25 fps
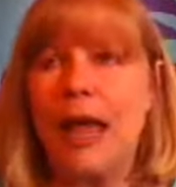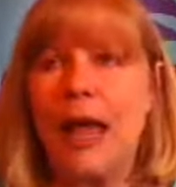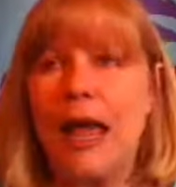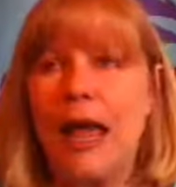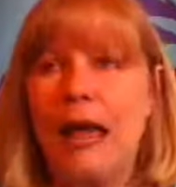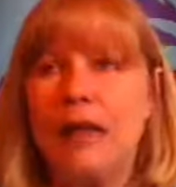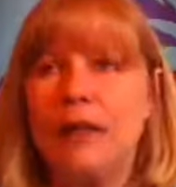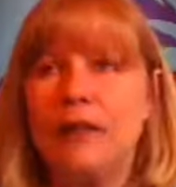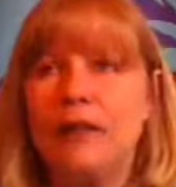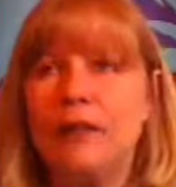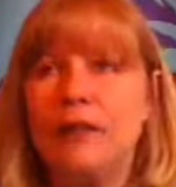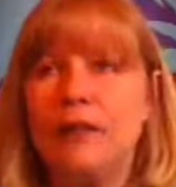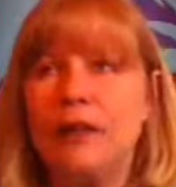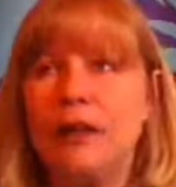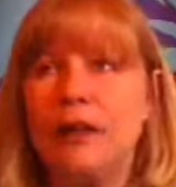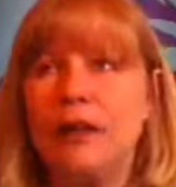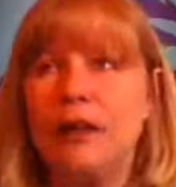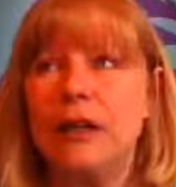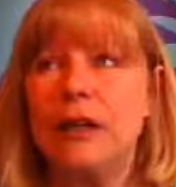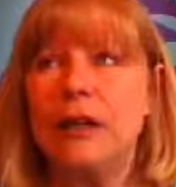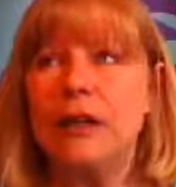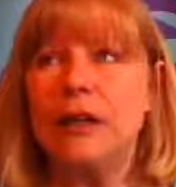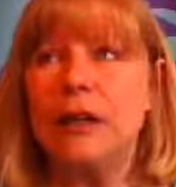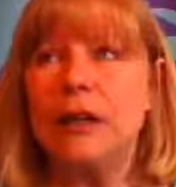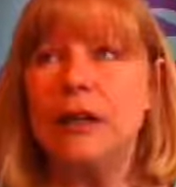as
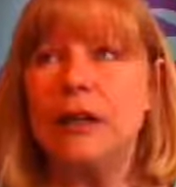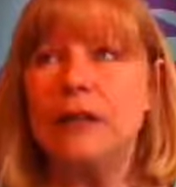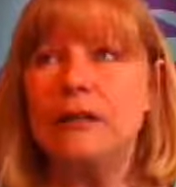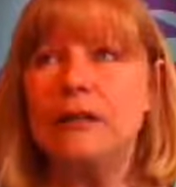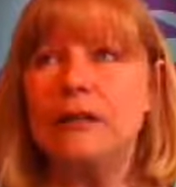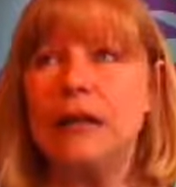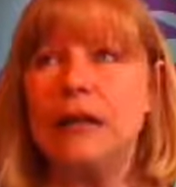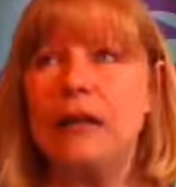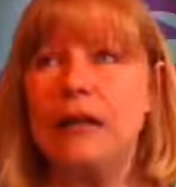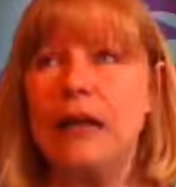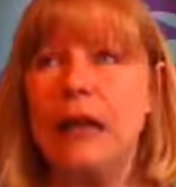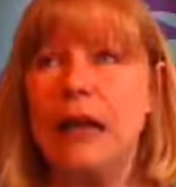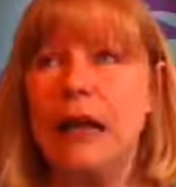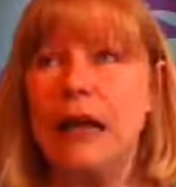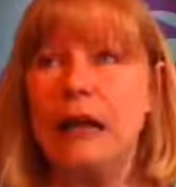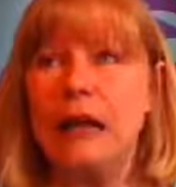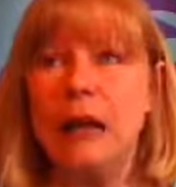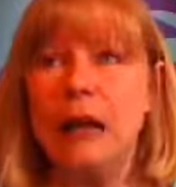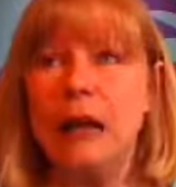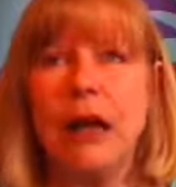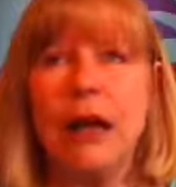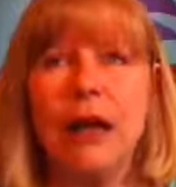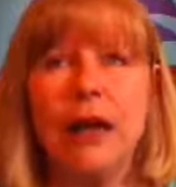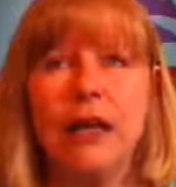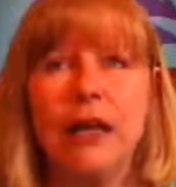it's a
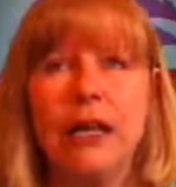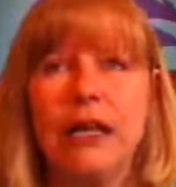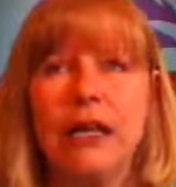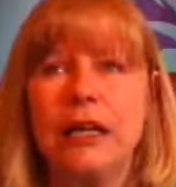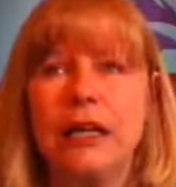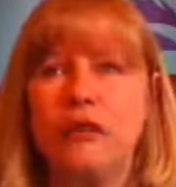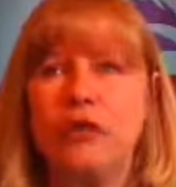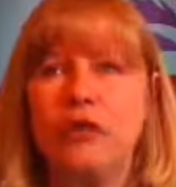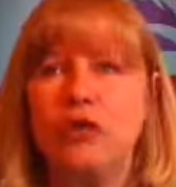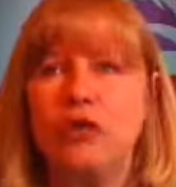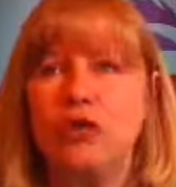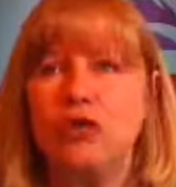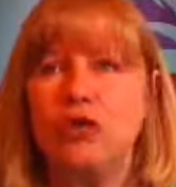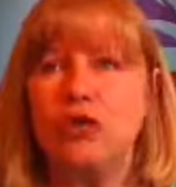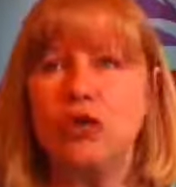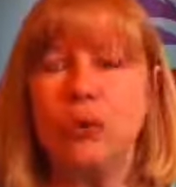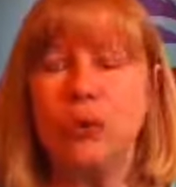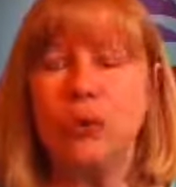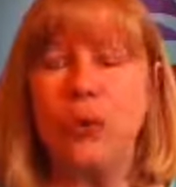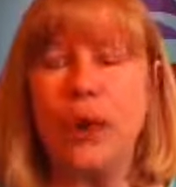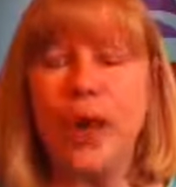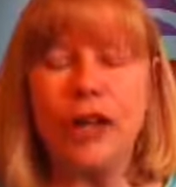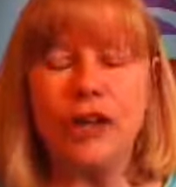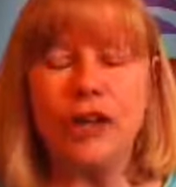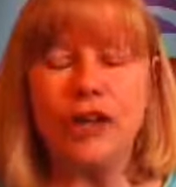chaotic, it's a
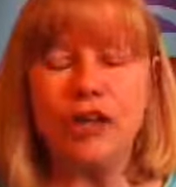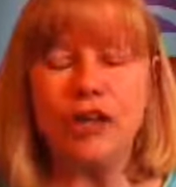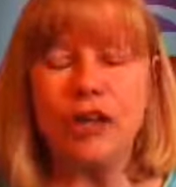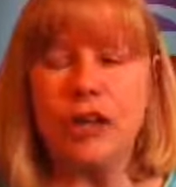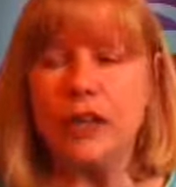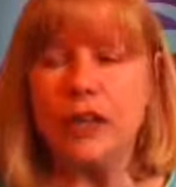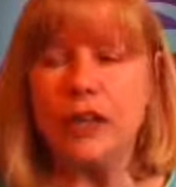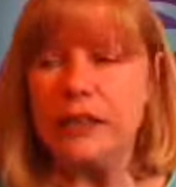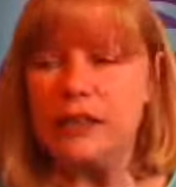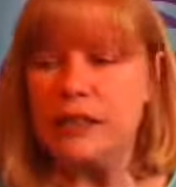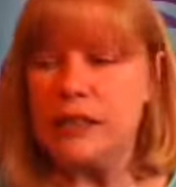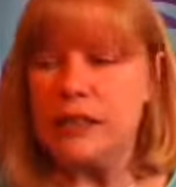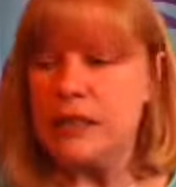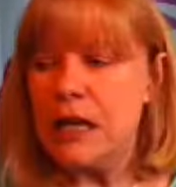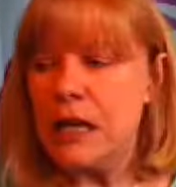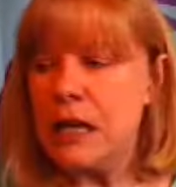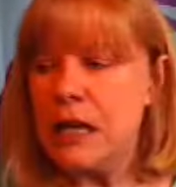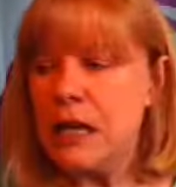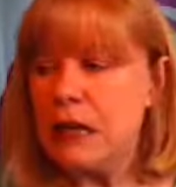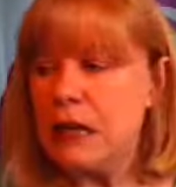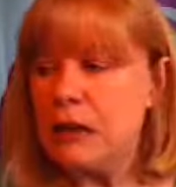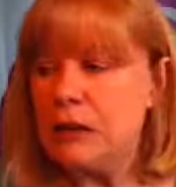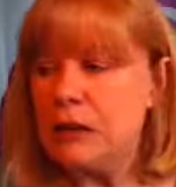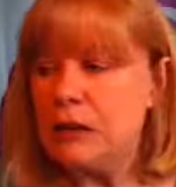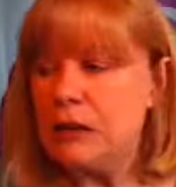tragic, it's
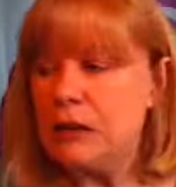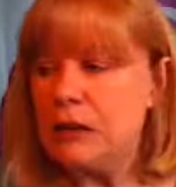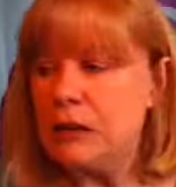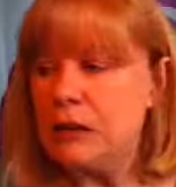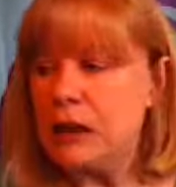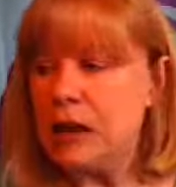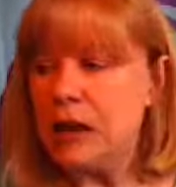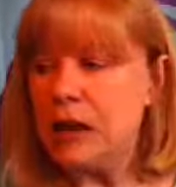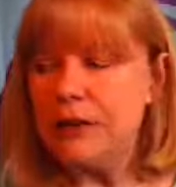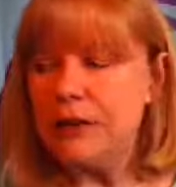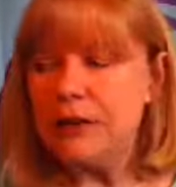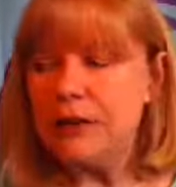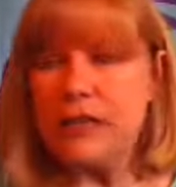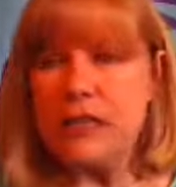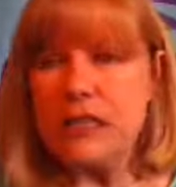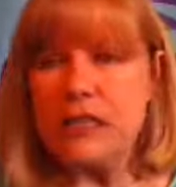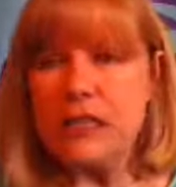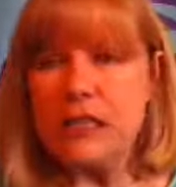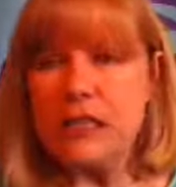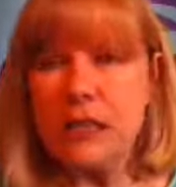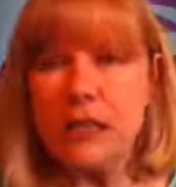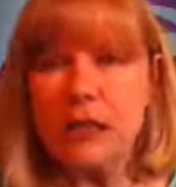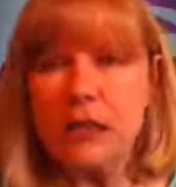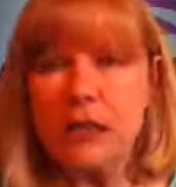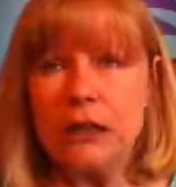life is
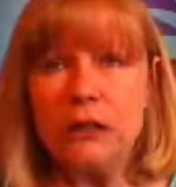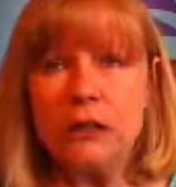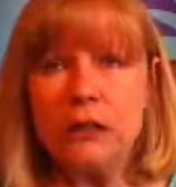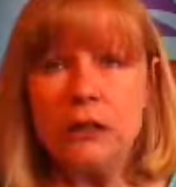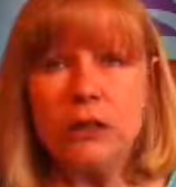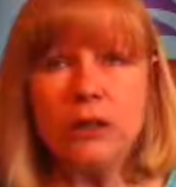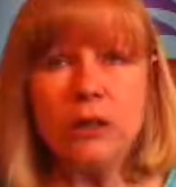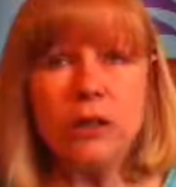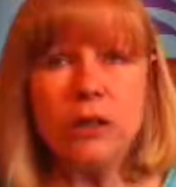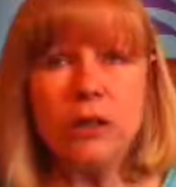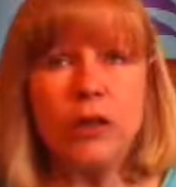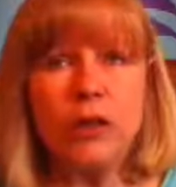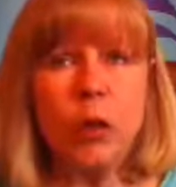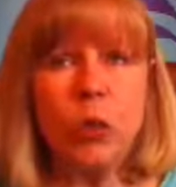killed,